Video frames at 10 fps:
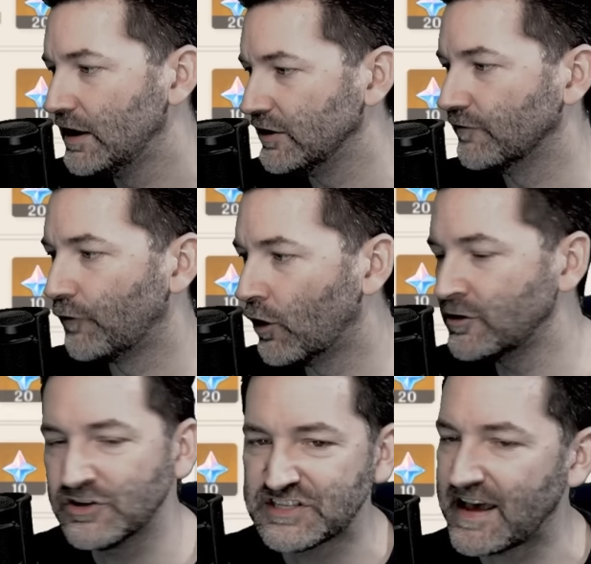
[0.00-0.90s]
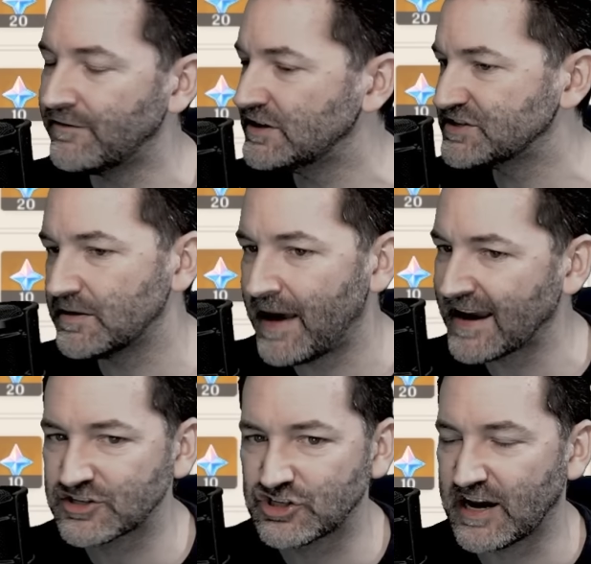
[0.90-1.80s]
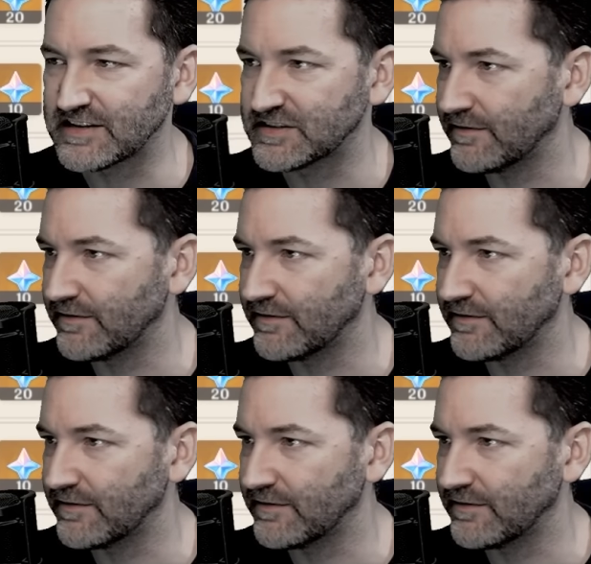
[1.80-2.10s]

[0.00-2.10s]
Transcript: you know, 407 is the max chest.